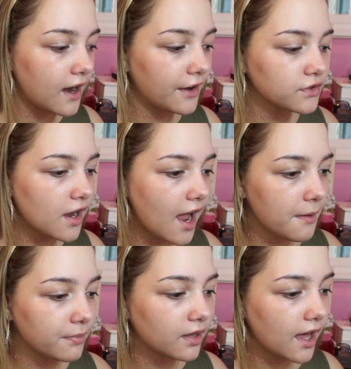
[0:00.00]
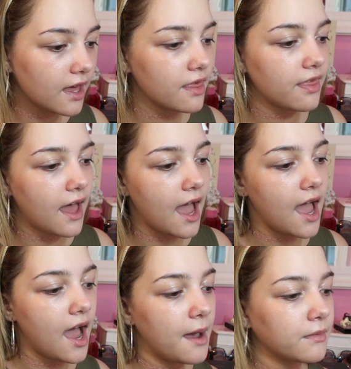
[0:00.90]
after I apply
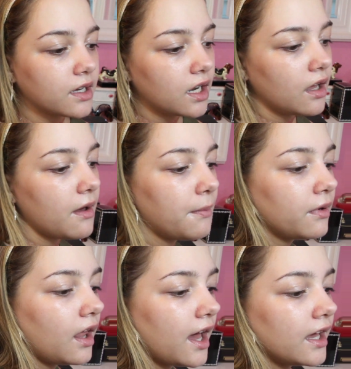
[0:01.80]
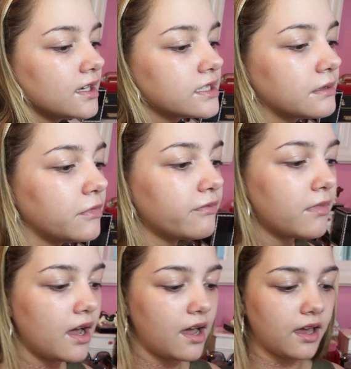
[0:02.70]
that, I'm gonna apply some of
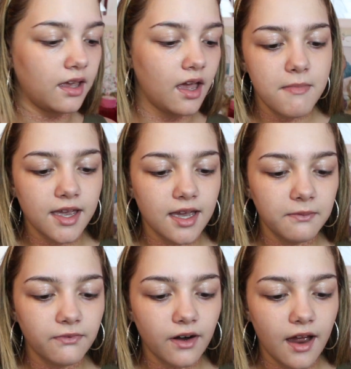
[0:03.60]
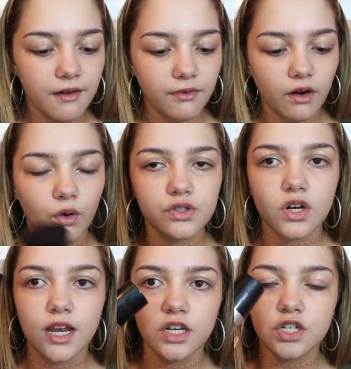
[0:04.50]
my Makeup Forever
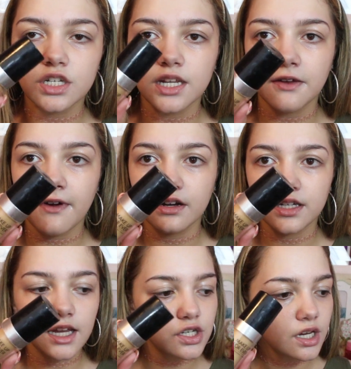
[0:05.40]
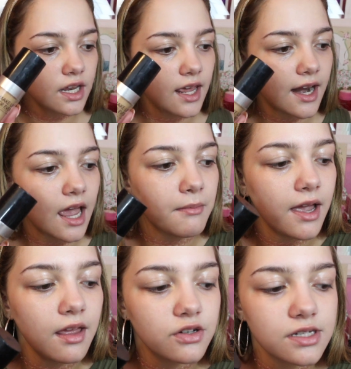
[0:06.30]
Ultra HD foundation, and I
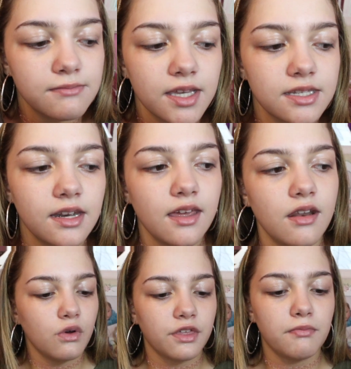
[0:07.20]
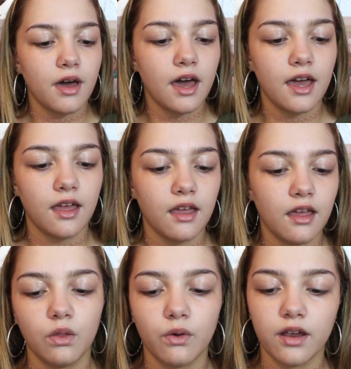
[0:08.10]
might just mix it in with my
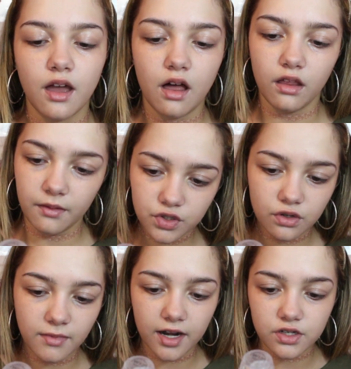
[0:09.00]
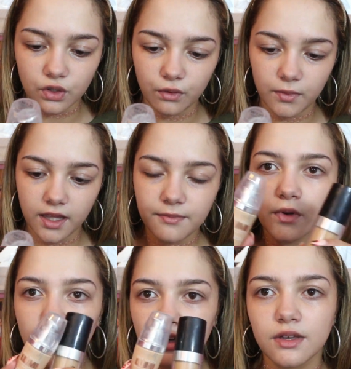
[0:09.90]
Loreal True Match Lumi
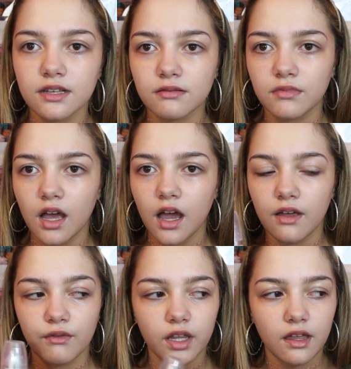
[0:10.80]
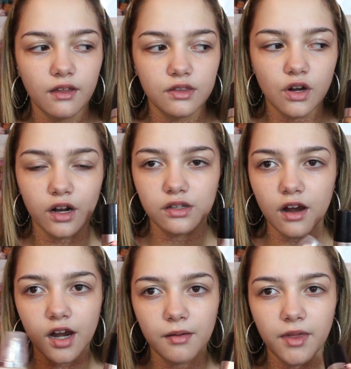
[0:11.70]
one because I'm not really dark,
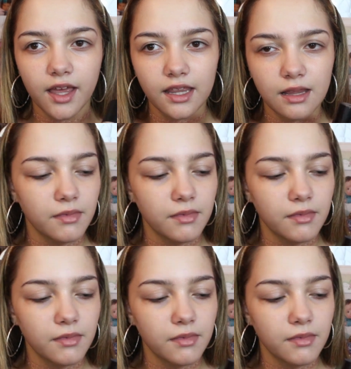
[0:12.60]
I'm like in the